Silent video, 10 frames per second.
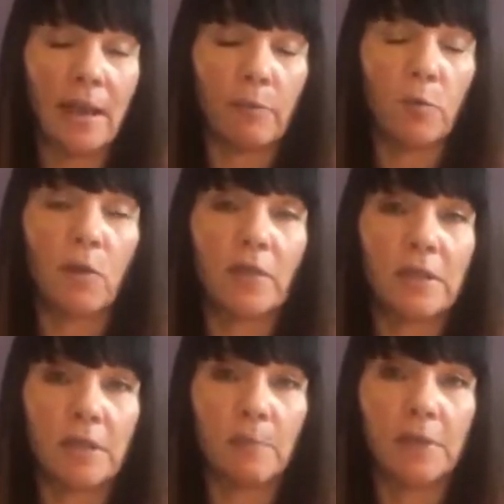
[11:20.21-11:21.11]
I am the one
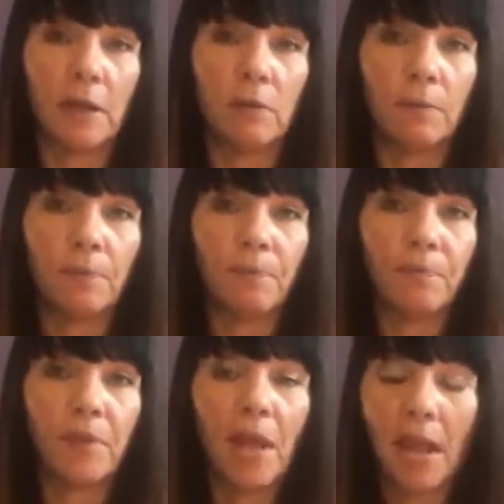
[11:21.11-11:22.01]
that stepped out.
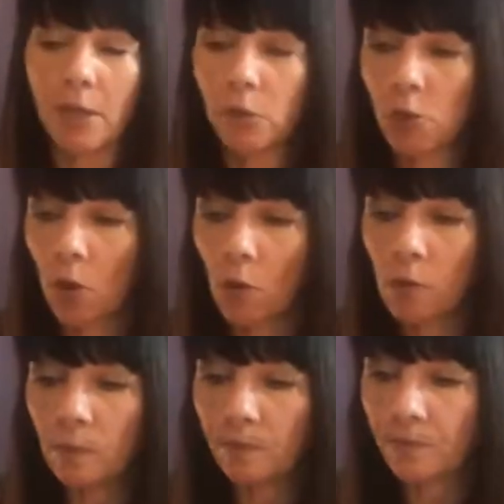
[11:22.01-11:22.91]
And
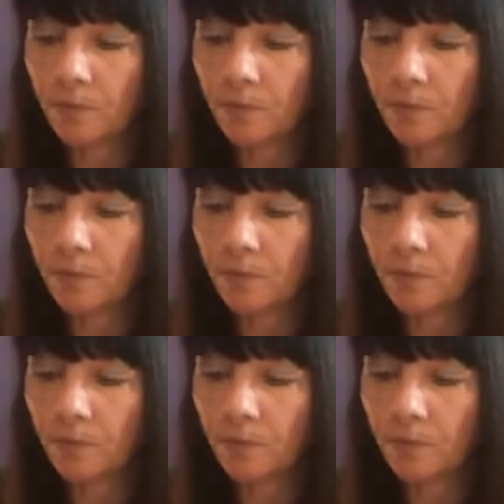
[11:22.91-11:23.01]
so